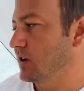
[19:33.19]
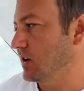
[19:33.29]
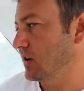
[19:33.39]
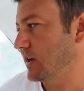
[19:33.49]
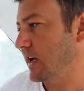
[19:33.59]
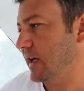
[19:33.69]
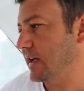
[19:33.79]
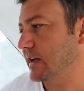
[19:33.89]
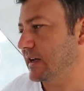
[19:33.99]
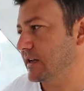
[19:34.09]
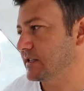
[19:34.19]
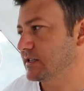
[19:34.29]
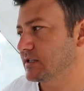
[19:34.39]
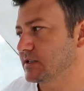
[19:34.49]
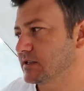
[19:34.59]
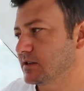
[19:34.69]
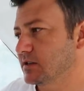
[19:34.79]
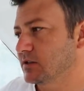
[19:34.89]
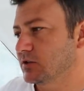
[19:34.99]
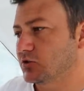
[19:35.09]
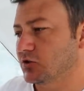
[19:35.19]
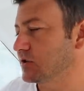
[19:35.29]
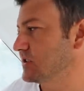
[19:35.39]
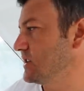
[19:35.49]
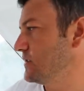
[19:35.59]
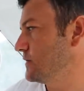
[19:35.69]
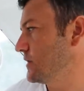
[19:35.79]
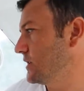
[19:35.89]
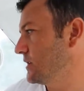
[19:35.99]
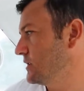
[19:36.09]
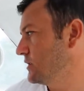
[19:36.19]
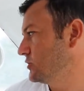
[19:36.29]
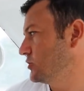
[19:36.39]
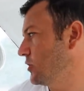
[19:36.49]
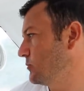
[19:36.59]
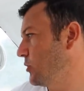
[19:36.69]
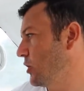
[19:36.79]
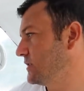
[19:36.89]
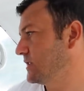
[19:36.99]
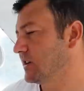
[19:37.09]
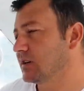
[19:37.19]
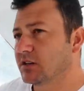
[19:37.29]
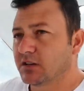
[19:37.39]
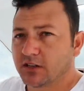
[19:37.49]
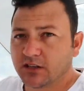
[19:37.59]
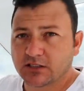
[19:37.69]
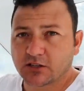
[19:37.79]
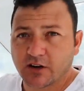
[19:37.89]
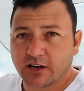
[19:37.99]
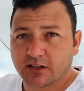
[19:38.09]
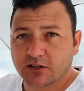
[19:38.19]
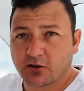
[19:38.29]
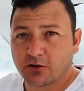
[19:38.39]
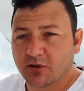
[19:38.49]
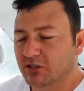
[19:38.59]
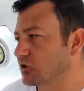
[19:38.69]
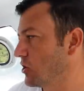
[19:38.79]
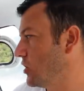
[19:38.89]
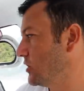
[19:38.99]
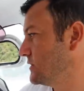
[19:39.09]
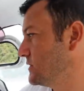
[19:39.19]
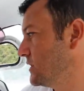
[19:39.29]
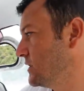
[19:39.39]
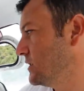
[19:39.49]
AIS, transceiver, chart plotter, integrated Caribbean charts,